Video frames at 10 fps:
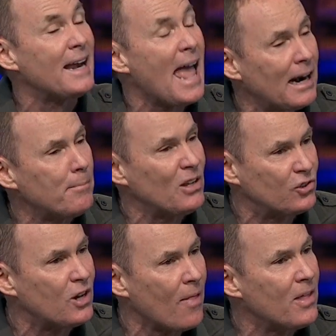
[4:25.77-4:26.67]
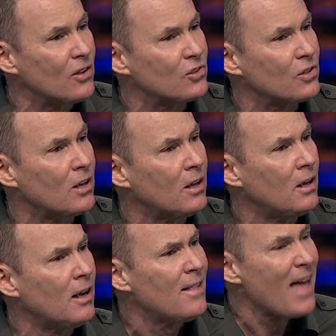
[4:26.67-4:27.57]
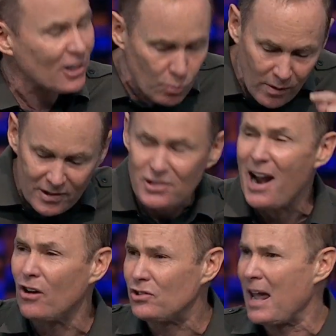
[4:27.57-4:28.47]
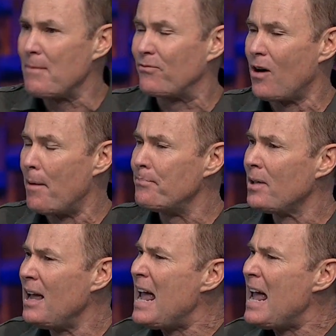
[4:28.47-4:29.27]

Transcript: an enemy has done this. That's where the tares came from.